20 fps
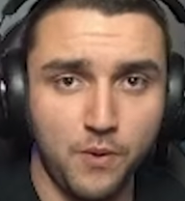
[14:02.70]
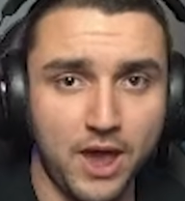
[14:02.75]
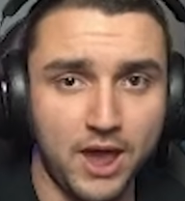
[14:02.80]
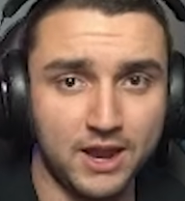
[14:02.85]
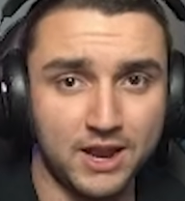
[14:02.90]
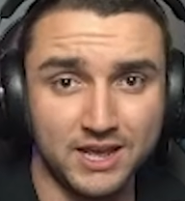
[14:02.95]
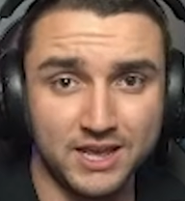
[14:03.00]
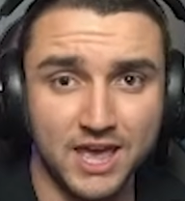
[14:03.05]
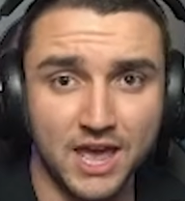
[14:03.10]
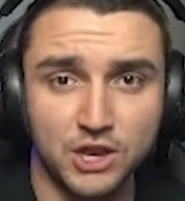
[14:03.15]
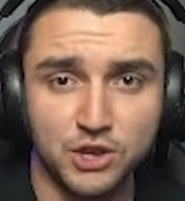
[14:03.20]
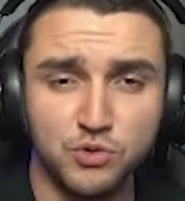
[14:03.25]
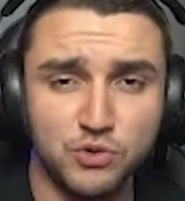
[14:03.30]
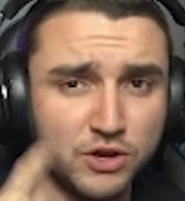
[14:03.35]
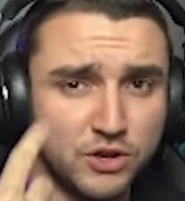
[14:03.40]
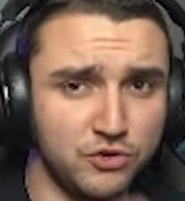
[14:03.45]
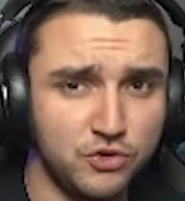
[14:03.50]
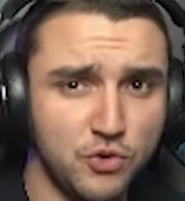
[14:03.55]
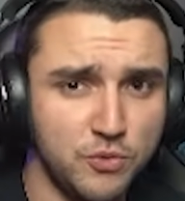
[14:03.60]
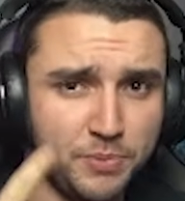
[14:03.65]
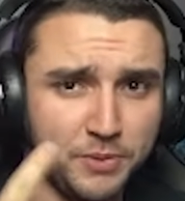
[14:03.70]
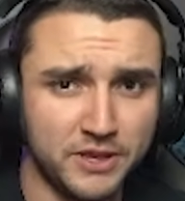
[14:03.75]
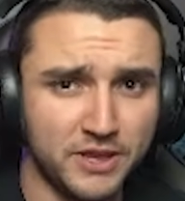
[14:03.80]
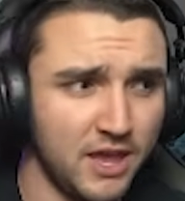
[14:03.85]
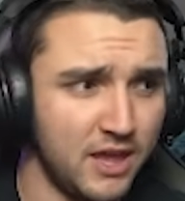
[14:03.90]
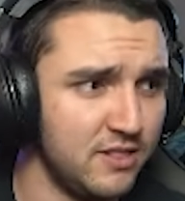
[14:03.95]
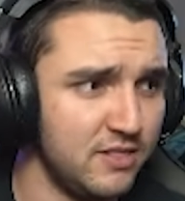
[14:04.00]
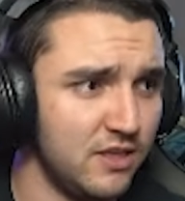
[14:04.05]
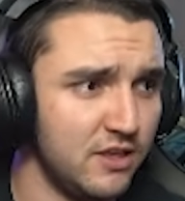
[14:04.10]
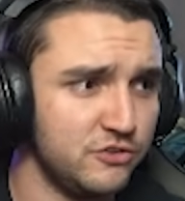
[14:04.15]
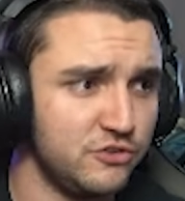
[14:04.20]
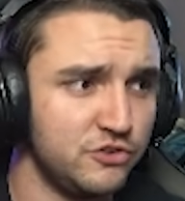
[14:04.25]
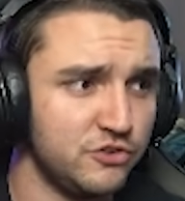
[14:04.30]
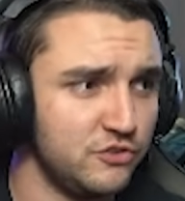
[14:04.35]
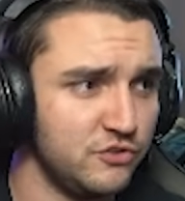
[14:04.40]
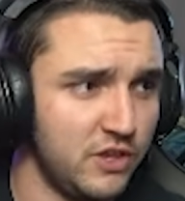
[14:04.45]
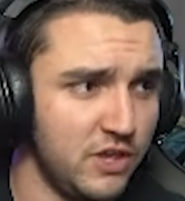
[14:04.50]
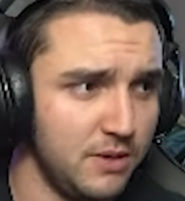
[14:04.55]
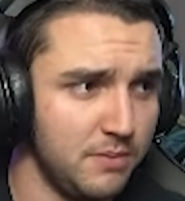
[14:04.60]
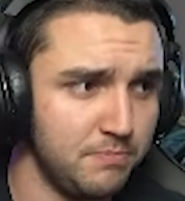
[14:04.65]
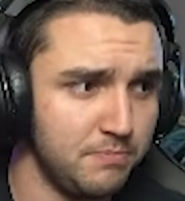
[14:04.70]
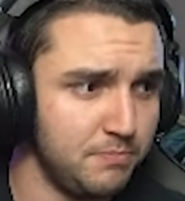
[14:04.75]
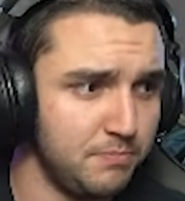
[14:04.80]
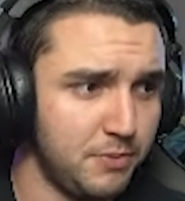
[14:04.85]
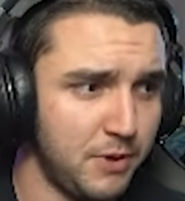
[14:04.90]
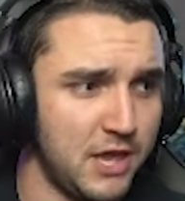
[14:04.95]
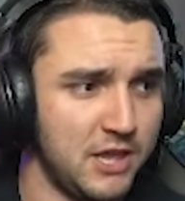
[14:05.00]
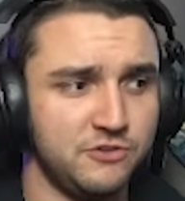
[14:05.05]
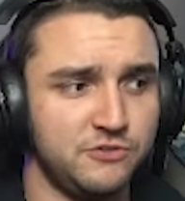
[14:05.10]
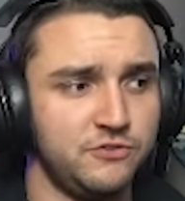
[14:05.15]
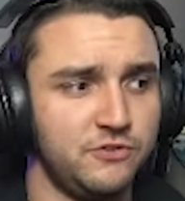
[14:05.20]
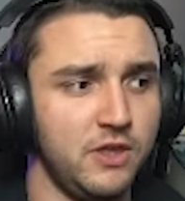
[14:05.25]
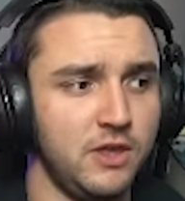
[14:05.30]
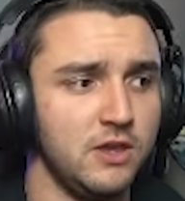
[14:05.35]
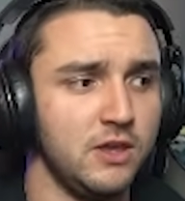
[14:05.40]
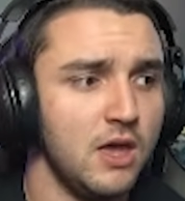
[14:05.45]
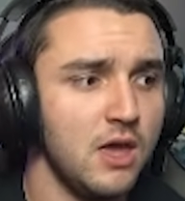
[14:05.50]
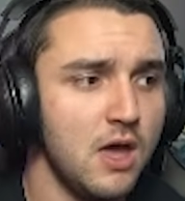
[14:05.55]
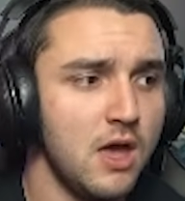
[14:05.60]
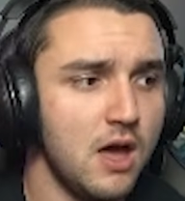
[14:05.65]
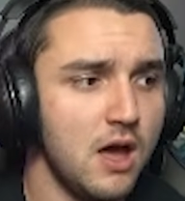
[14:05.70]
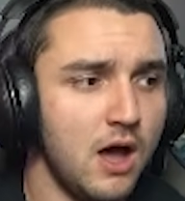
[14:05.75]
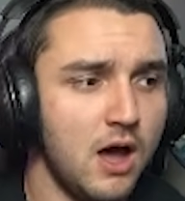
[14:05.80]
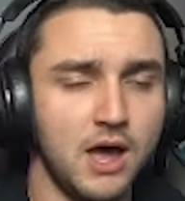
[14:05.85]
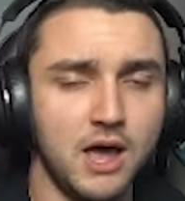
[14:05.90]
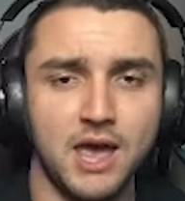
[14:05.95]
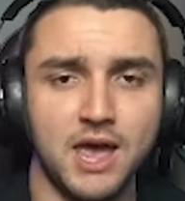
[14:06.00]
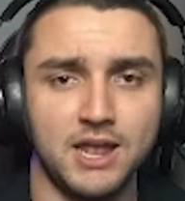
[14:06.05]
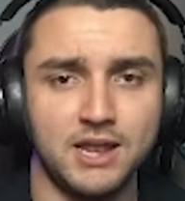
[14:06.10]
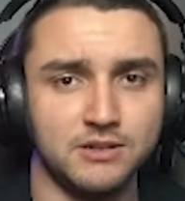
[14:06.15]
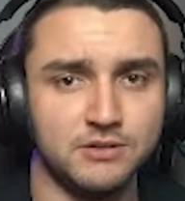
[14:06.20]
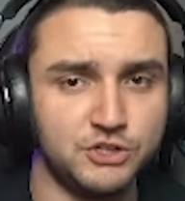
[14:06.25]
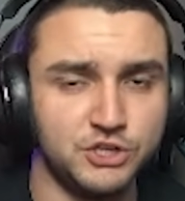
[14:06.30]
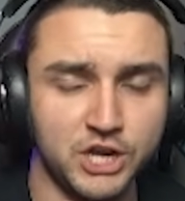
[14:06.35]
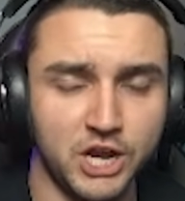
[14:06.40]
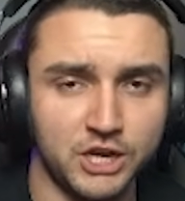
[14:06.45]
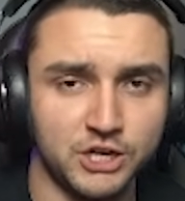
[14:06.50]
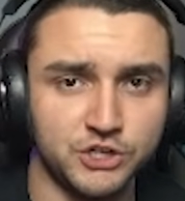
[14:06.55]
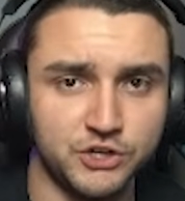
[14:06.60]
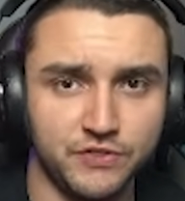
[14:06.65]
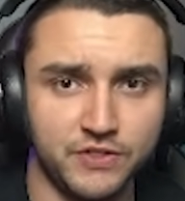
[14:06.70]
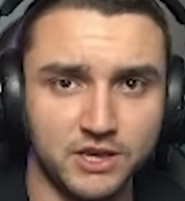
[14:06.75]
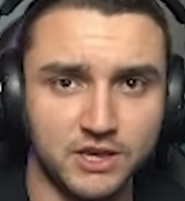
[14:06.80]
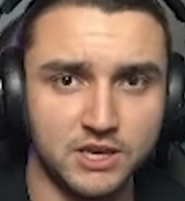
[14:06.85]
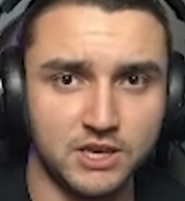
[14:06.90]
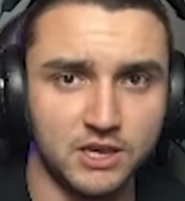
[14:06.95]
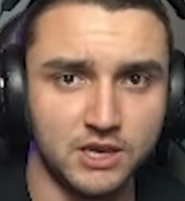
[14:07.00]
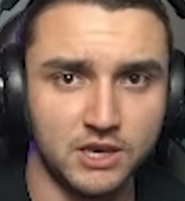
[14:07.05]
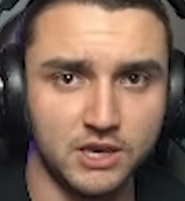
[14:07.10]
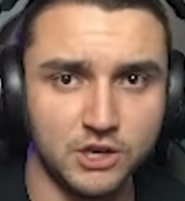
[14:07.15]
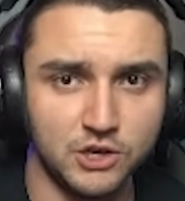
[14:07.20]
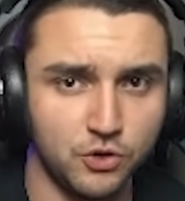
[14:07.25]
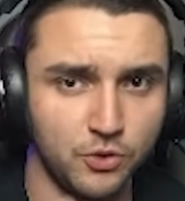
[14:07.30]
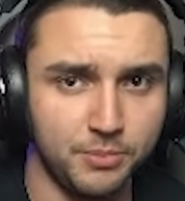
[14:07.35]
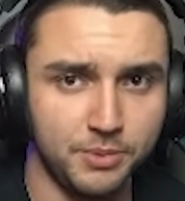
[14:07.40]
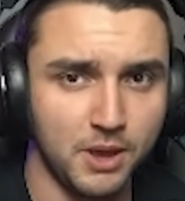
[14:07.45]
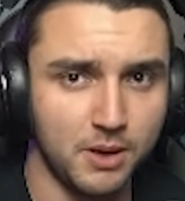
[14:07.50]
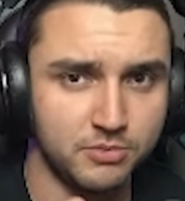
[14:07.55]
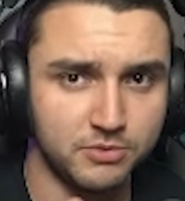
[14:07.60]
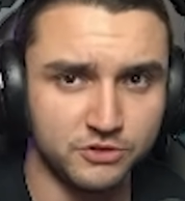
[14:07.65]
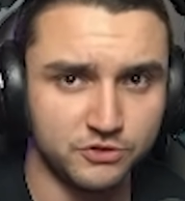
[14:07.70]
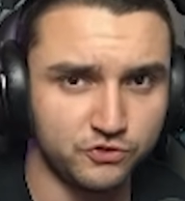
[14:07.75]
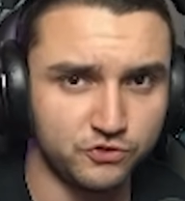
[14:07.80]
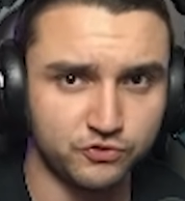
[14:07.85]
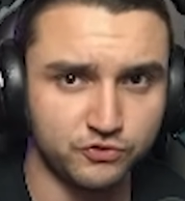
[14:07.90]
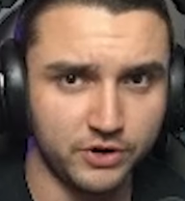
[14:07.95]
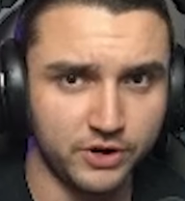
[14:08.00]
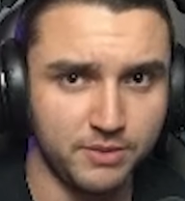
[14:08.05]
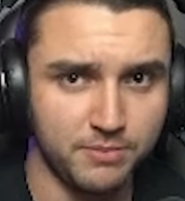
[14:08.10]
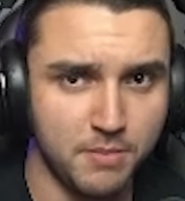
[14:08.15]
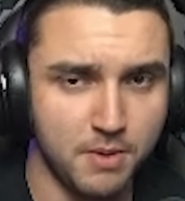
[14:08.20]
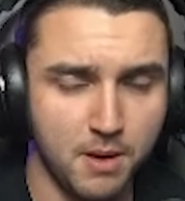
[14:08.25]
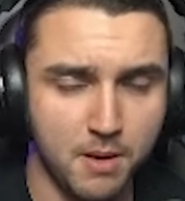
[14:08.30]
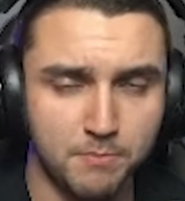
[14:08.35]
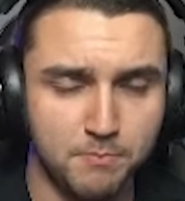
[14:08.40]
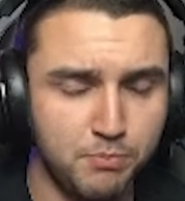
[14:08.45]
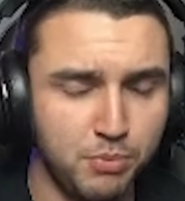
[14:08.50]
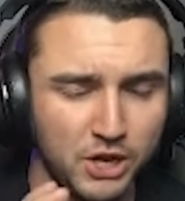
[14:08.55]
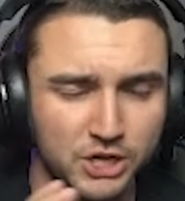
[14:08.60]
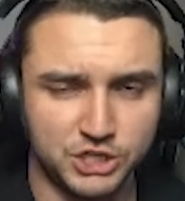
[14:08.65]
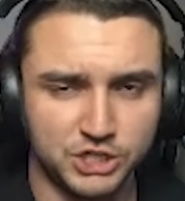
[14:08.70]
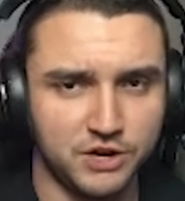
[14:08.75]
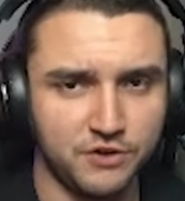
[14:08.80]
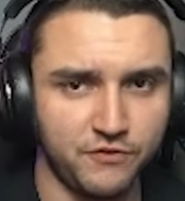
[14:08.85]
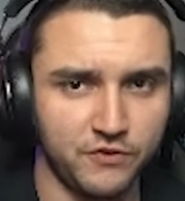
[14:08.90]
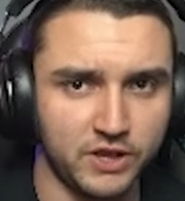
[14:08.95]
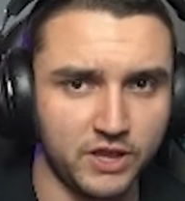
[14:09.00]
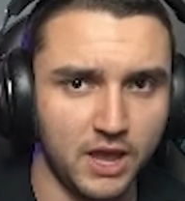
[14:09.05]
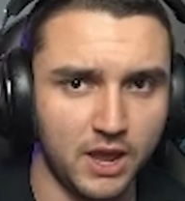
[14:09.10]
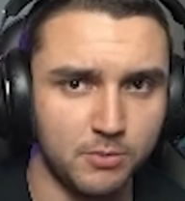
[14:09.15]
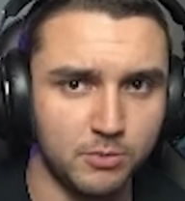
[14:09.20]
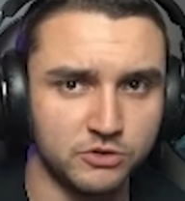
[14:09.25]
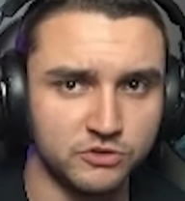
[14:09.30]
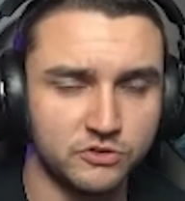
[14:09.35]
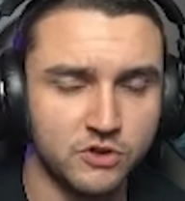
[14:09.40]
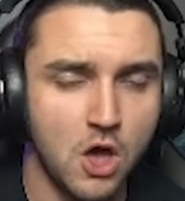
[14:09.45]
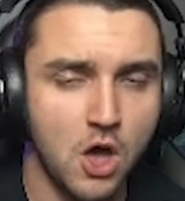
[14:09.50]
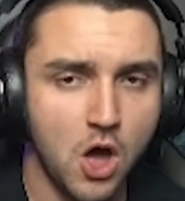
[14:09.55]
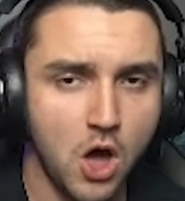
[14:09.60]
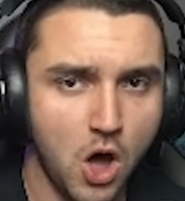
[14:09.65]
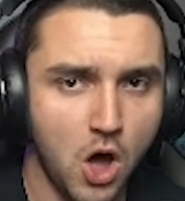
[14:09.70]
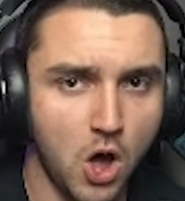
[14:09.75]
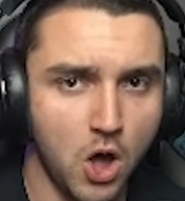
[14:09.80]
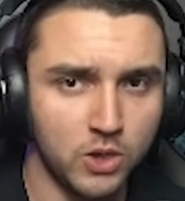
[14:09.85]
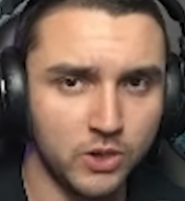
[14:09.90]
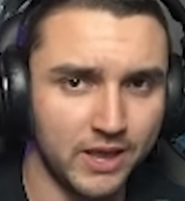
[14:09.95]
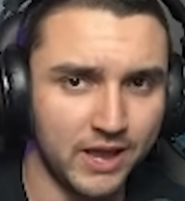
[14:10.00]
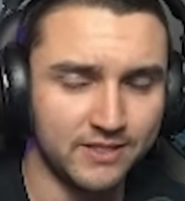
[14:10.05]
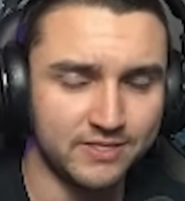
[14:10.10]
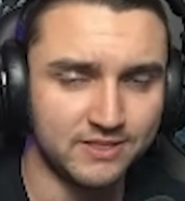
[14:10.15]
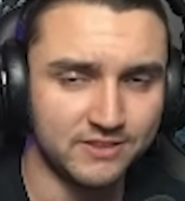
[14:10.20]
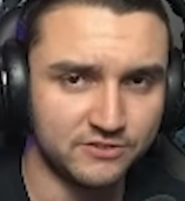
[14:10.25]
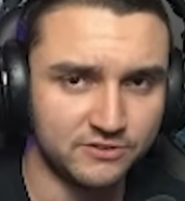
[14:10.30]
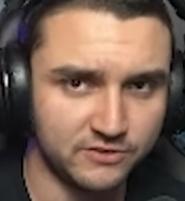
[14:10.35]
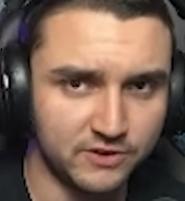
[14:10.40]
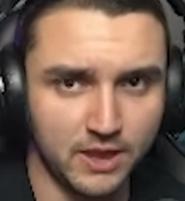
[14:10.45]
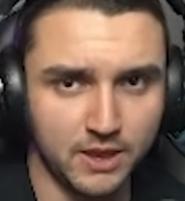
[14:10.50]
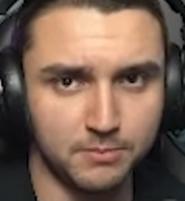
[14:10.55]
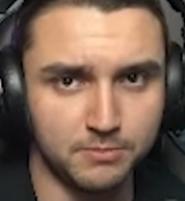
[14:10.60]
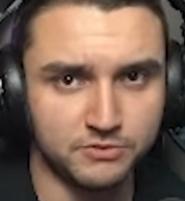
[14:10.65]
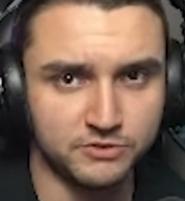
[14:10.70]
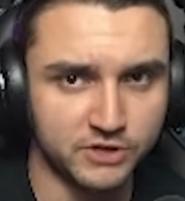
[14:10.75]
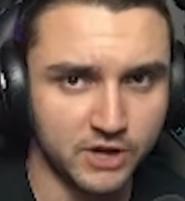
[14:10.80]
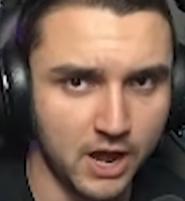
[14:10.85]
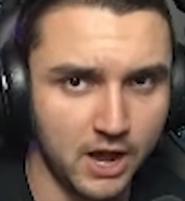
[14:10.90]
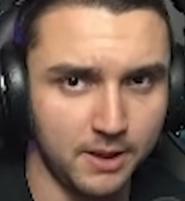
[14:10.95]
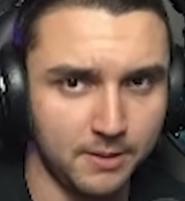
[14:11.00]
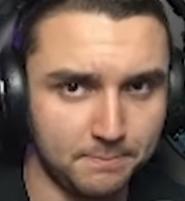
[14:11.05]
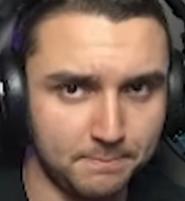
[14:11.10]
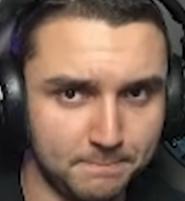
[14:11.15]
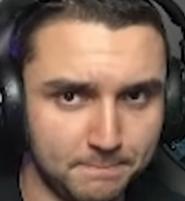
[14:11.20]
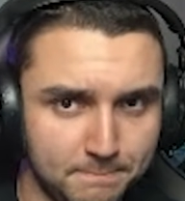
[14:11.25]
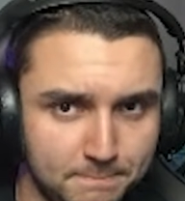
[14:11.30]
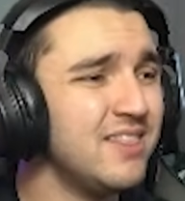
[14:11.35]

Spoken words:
way. And again, you can duplicate this, just keep pasting and changing the key and you'll be able to stream a bunch of different cameras all at the same time.